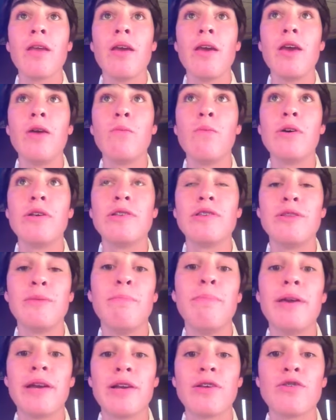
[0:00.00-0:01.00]
It was the
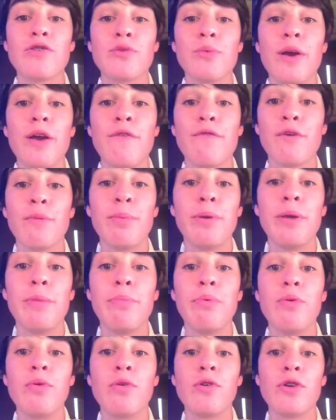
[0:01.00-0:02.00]
biggest way for
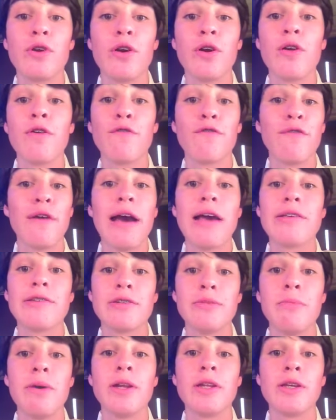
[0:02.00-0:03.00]
people to earn
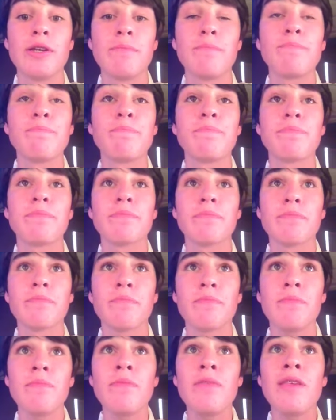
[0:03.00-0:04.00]
fast money.
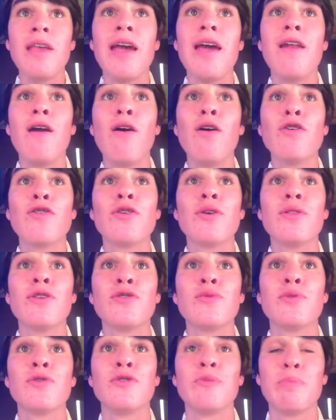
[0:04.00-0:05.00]
And also,
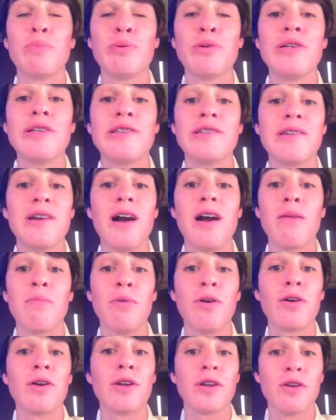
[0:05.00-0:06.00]
this was pre-stock
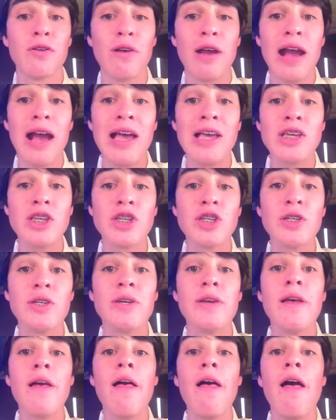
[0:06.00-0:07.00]
market crash.
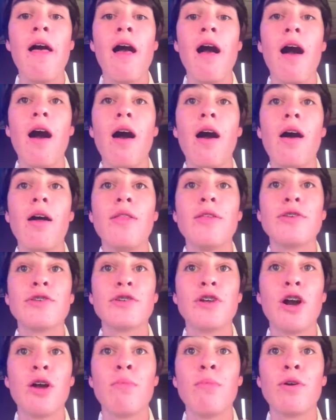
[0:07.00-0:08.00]
The
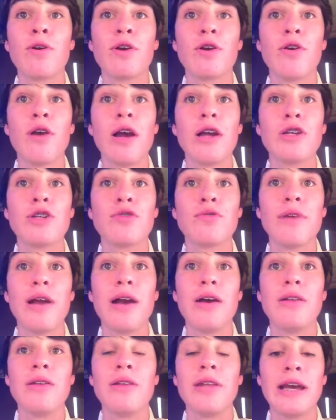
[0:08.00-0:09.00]
stock market crashed
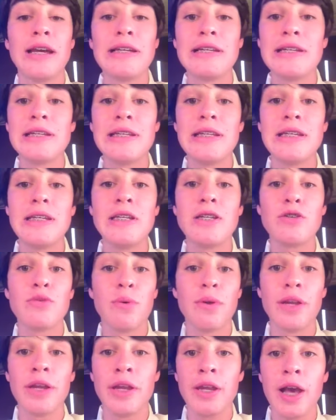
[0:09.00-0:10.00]
around
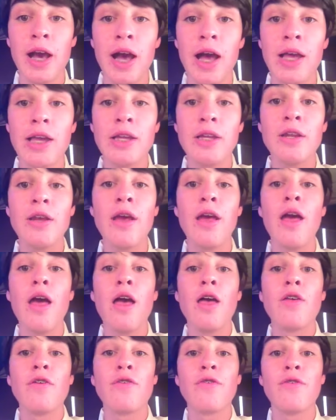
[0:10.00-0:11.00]
1929,
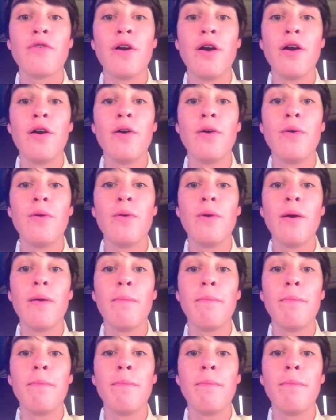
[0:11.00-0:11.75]
so